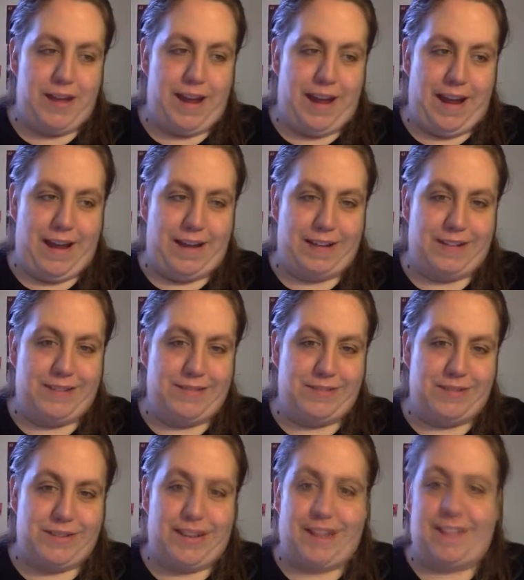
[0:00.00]
And
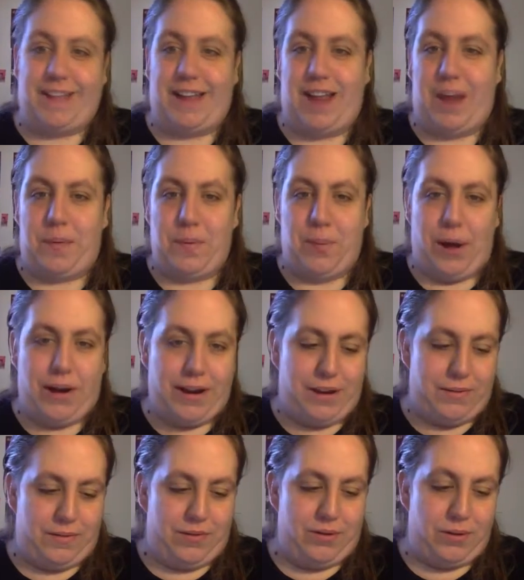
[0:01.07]
that's kind of how we
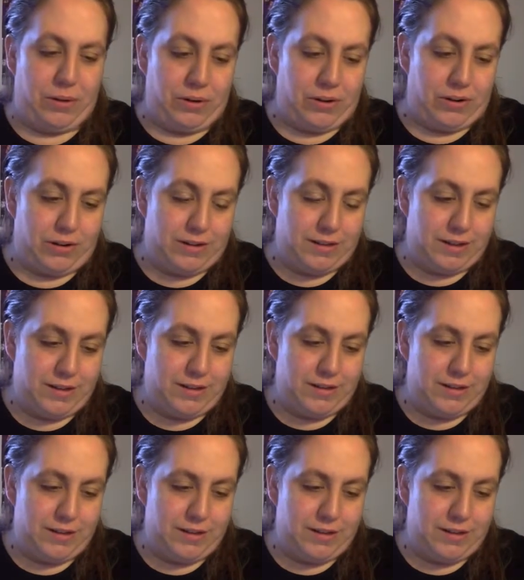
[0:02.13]
bonded, was Golden Girls.